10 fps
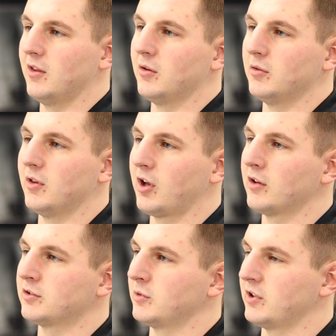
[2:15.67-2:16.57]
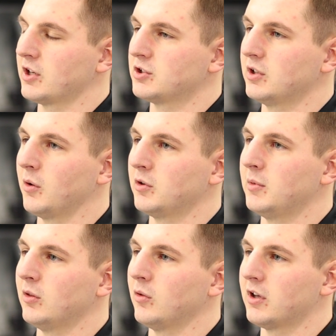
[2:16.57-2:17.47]
the customer is actually going to
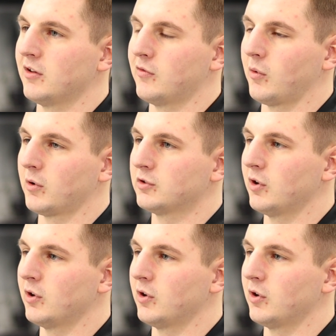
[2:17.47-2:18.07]
be looking for.